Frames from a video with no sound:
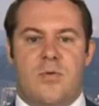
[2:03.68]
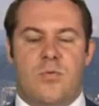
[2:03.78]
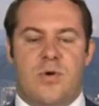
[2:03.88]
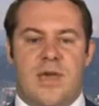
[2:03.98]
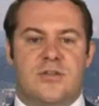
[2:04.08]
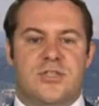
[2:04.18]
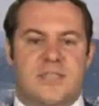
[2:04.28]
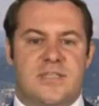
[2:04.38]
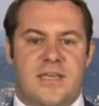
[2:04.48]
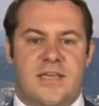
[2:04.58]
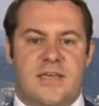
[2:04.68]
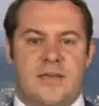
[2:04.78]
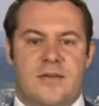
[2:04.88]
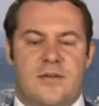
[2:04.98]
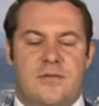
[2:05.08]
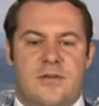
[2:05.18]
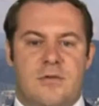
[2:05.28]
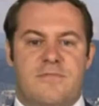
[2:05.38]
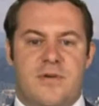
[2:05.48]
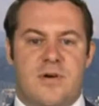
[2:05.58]
We actually see
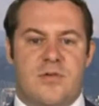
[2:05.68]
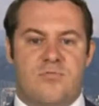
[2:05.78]
further